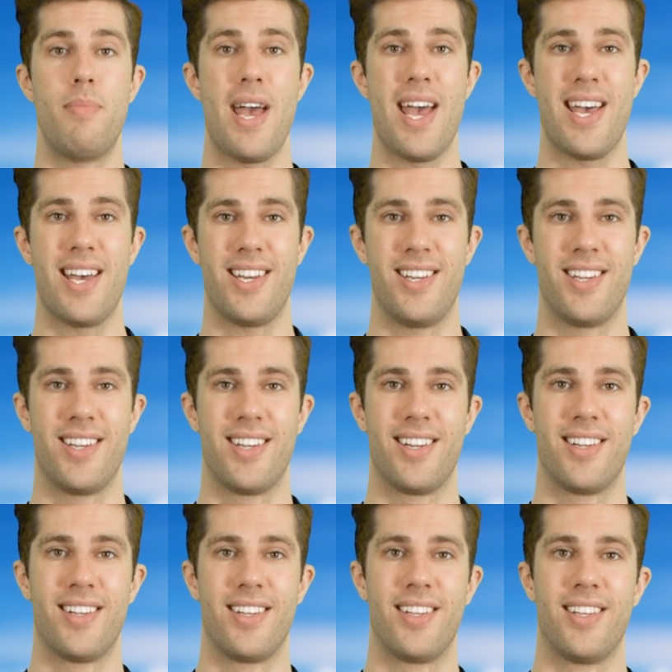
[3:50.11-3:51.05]
bed.
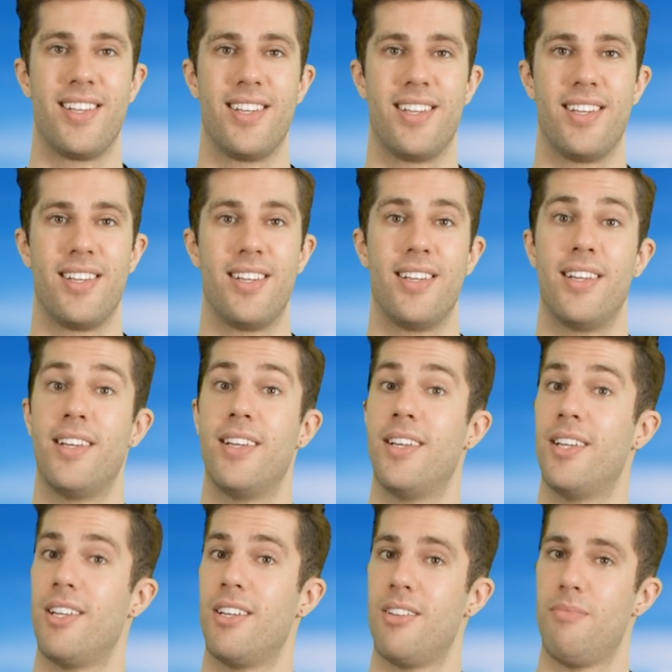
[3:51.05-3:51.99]

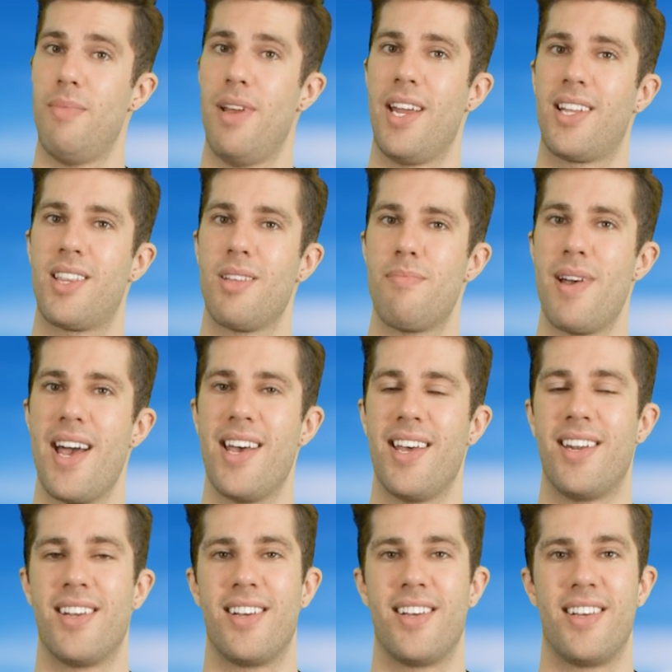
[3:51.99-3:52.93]
Make the
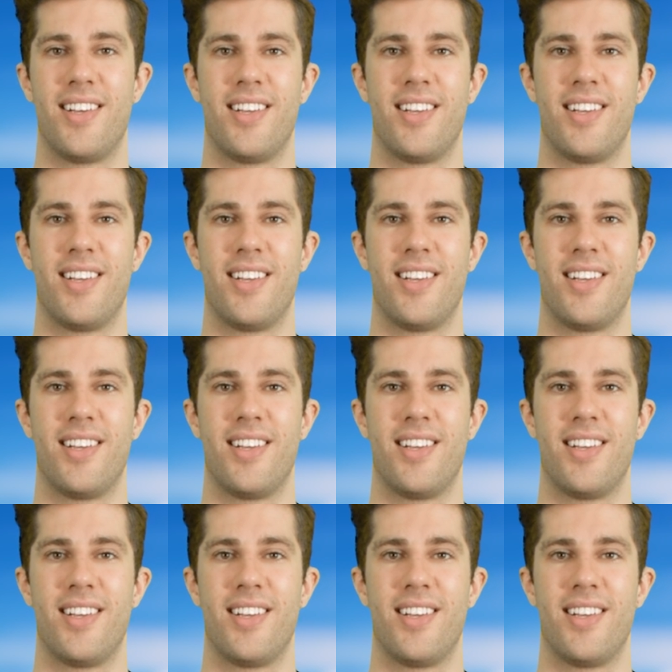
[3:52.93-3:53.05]
bed.